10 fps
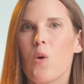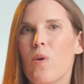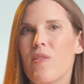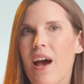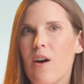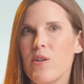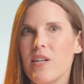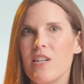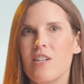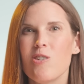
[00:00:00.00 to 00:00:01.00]
Without
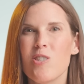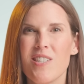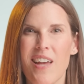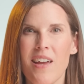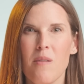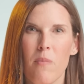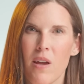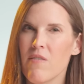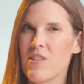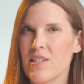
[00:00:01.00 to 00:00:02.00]
it, your site may
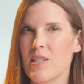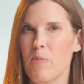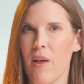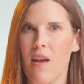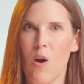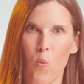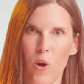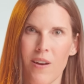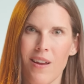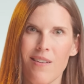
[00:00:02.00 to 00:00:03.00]
even display a
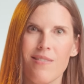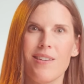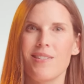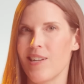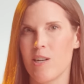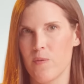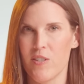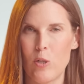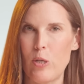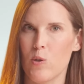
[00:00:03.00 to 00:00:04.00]
warning that scares
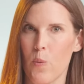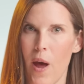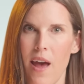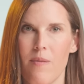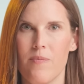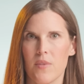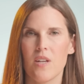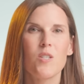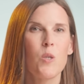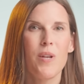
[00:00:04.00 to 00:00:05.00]
visitors away.
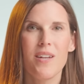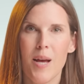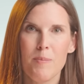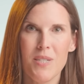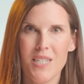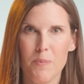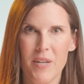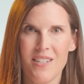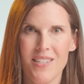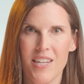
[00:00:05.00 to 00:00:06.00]
So when it comes to
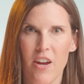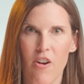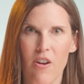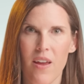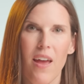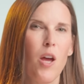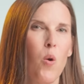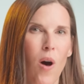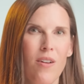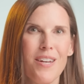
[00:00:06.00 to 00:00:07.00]
speed and security, a
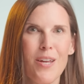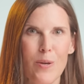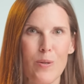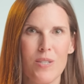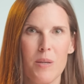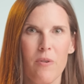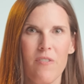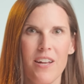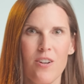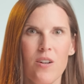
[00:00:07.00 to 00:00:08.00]
quality hosting
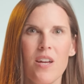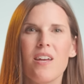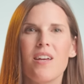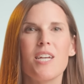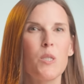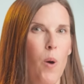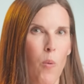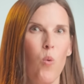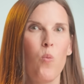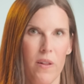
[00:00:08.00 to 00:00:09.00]
provider is what
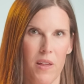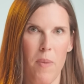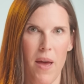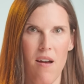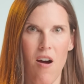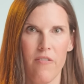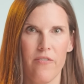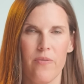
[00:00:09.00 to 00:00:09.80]
will really pay off.